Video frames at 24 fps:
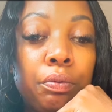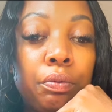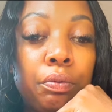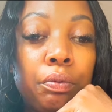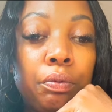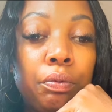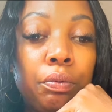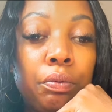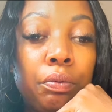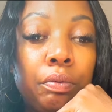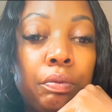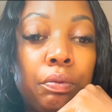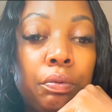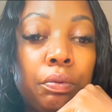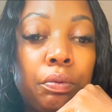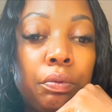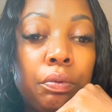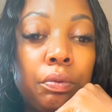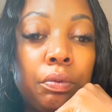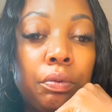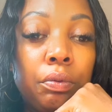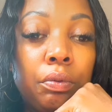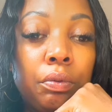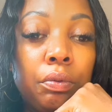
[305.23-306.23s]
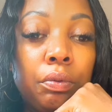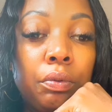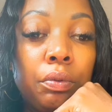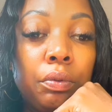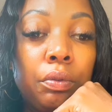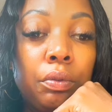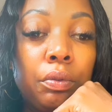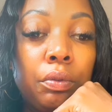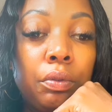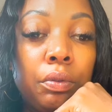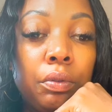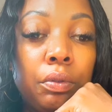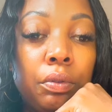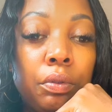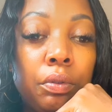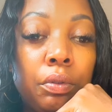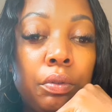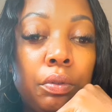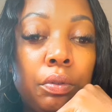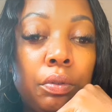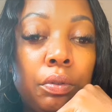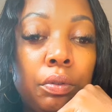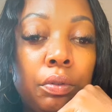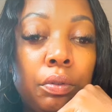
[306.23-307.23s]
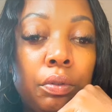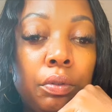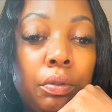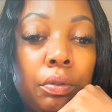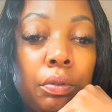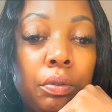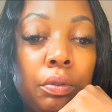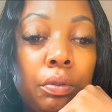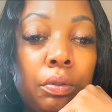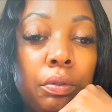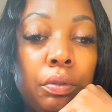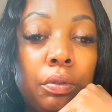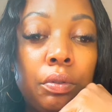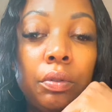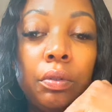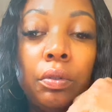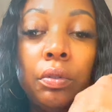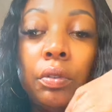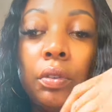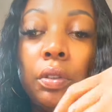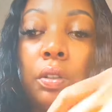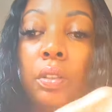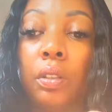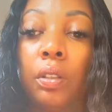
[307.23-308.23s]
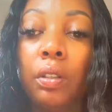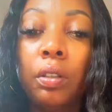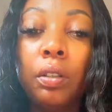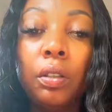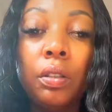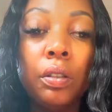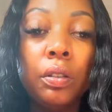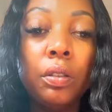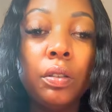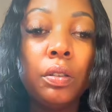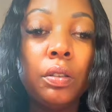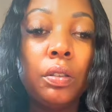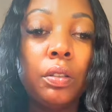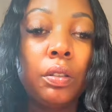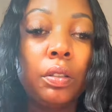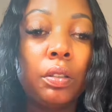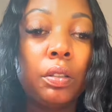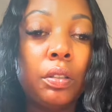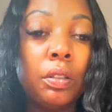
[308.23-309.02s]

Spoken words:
[no speech]